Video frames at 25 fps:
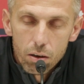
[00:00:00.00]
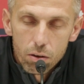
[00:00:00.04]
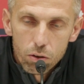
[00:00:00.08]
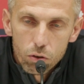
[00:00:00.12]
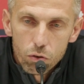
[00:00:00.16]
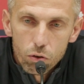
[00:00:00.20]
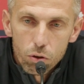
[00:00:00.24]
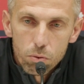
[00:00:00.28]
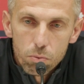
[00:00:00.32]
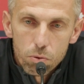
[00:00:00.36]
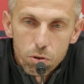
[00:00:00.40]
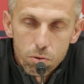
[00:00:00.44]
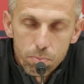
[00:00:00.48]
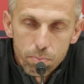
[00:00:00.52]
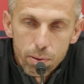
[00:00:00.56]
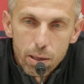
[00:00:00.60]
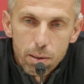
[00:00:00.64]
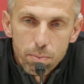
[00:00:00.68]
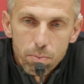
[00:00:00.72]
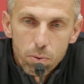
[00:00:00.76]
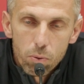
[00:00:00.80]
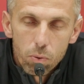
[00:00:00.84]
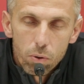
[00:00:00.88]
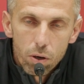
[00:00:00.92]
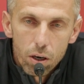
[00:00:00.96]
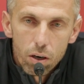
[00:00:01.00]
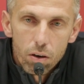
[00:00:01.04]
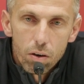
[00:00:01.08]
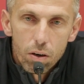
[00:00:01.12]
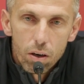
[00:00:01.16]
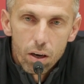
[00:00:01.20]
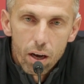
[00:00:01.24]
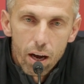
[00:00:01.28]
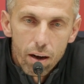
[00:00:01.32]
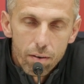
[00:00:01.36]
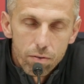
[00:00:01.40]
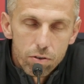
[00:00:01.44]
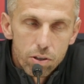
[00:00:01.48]
groups of people that are,
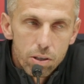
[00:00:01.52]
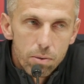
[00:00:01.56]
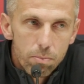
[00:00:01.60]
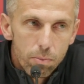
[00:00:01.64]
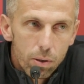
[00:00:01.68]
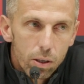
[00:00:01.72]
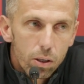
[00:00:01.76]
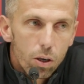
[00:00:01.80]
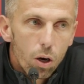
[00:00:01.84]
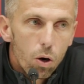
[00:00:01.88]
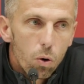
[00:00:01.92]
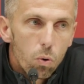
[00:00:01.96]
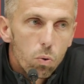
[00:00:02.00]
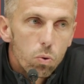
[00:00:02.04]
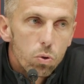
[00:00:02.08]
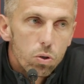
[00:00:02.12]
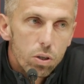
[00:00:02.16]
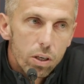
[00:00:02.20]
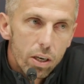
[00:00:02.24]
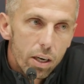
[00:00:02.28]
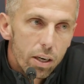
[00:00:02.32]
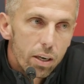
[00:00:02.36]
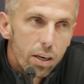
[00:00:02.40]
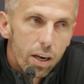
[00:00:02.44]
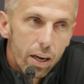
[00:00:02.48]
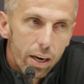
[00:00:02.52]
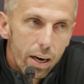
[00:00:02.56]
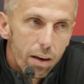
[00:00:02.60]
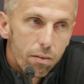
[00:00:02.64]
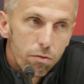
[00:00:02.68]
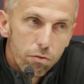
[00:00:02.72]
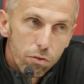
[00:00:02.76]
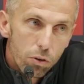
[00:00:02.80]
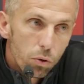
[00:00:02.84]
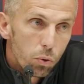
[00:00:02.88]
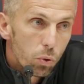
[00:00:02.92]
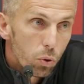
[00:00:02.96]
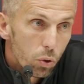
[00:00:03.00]
have similar goals and, and
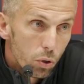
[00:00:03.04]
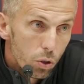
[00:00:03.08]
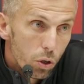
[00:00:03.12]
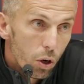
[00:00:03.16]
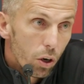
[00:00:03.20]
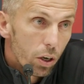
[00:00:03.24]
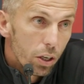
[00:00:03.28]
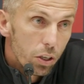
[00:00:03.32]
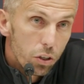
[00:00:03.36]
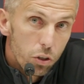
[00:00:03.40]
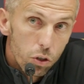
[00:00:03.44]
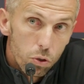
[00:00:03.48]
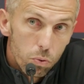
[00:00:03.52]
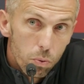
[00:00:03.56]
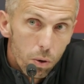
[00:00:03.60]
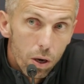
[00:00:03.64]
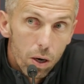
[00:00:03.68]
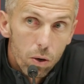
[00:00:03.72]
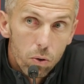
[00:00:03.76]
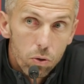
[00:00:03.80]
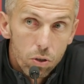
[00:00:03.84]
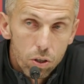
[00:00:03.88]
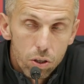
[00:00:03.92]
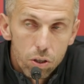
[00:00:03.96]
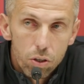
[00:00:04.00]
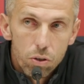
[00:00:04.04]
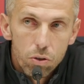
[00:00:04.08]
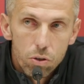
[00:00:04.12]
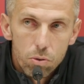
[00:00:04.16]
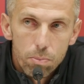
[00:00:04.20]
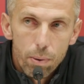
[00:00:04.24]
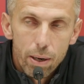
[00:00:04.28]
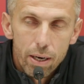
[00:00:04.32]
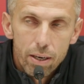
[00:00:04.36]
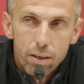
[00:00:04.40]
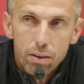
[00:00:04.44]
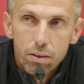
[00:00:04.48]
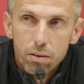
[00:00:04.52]
have real good knowledge as well. So you
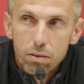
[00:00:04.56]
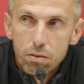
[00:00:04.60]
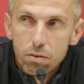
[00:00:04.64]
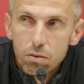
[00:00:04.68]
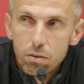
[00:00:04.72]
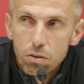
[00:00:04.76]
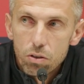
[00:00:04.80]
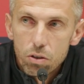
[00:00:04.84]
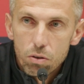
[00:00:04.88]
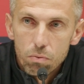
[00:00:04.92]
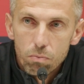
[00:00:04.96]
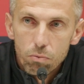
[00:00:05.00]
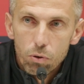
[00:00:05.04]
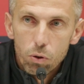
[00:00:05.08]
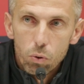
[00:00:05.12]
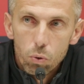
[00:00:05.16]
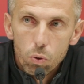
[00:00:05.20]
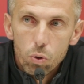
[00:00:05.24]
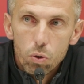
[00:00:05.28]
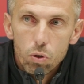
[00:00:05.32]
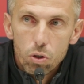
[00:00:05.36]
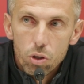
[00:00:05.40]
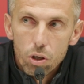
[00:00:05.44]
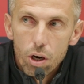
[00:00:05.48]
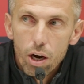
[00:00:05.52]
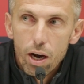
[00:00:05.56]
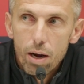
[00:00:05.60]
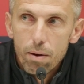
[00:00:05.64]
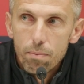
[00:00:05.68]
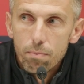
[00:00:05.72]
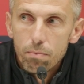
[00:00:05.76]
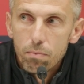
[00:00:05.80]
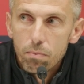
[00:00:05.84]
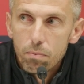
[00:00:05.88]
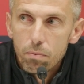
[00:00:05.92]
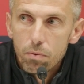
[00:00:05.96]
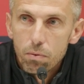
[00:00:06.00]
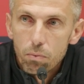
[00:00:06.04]
spend some real good
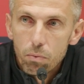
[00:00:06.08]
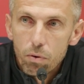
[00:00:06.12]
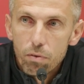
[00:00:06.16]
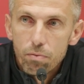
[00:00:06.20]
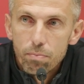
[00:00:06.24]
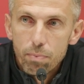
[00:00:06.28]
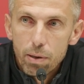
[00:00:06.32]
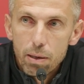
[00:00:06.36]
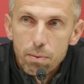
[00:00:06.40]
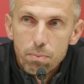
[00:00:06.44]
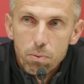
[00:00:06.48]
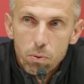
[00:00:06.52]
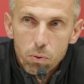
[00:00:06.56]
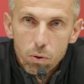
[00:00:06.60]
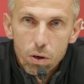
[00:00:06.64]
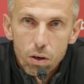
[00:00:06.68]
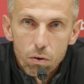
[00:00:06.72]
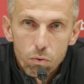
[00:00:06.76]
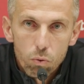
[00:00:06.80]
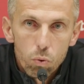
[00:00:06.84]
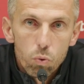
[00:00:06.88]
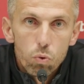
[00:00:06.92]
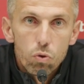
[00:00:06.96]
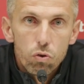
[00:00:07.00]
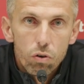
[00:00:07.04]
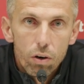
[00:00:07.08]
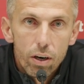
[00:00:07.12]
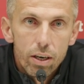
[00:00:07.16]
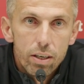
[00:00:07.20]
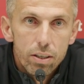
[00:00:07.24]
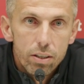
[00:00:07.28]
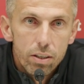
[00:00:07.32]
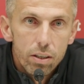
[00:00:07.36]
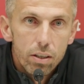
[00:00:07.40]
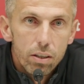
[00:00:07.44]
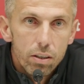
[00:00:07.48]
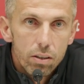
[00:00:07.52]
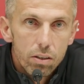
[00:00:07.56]
time with people that are all trying
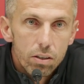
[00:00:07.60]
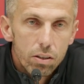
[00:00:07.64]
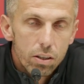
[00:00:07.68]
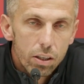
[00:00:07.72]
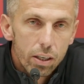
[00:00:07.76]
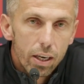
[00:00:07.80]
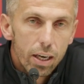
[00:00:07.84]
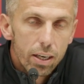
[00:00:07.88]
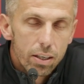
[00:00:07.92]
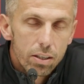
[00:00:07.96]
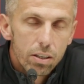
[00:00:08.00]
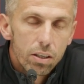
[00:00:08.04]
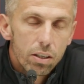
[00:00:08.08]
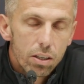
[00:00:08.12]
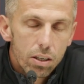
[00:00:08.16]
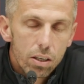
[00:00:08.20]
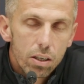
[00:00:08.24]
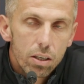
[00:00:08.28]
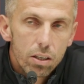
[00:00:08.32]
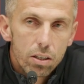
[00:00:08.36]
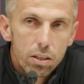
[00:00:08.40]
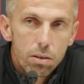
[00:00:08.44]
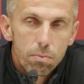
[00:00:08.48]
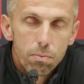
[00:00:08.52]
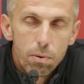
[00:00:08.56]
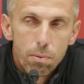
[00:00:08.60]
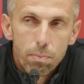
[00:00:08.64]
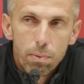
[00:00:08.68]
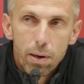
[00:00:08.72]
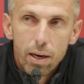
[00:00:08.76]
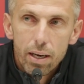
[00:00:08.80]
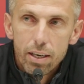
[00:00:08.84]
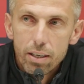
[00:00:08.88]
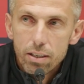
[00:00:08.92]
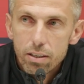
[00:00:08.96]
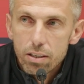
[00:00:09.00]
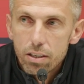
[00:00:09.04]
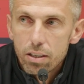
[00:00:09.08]
to, to get to a similar
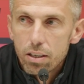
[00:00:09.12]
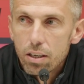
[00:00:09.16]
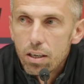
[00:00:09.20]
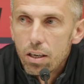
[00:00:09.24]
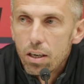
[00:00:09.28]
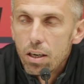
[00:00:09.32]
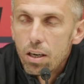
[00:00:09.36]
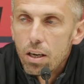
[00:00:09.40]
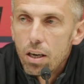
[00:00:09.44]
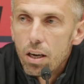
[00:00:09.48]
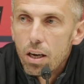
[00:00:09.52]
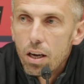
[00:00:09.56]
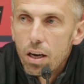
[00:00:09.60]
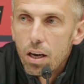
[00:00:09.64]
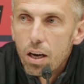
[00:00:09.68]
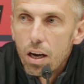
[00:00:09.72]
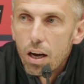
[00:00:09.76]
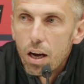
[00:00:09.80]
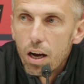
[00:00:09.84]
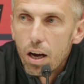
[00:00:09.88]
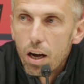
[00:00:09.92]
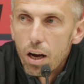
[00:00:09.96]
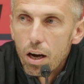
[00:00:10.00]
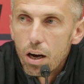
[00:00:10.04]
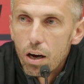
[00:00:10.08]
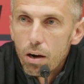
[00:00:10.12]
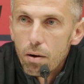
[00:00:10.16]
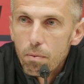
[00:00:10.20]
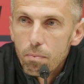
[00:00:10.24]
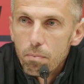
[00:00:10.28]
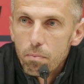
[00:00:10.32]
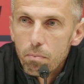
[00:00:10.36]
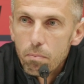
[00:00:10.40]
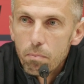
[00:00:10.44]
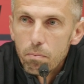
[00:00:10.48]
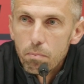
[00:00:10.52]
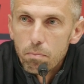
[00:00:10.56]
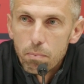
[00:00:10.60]
place.
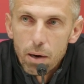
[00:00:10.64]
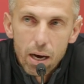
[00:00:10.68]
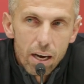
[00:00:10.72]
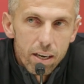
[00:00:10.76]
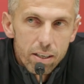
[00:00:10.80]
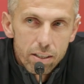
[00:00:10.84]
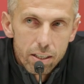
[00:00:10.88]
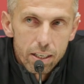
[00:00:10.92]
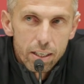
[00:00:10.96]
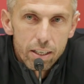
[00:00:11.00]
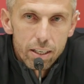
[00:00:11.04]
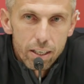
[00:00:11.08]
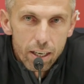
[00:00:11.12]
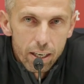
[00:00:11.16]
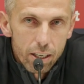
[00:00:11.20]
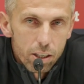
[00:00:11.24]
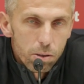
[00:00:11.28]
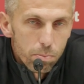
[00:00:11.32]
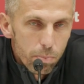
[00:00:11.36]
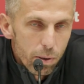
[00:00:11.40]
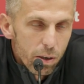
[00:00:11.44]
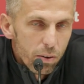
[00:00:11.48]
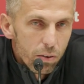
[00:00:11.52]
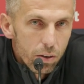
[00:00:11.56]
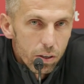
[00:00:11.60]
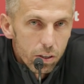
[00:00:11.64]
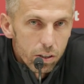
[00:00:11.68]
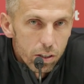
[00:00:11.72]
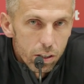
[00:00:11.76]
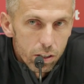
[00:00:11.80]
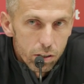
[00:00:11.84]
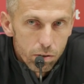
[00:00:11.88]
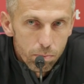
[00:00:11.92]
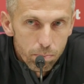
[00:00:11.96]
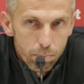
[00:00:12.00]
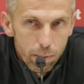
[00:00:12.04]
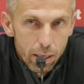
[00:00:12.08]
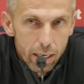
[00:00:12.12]
Um, but as in the
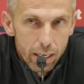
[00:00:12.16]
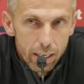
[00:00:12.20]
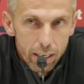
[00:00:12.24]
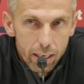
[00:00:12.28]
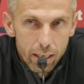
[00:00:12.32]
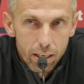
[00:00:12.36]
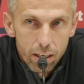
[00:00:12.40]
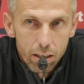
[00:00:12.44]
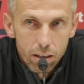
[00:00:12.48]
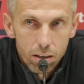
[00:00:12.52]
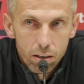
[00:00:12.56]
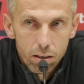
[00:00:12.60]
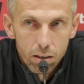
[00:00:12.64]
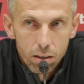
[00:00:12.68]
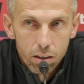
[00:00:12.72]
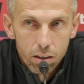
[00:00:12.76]
experiences of being in a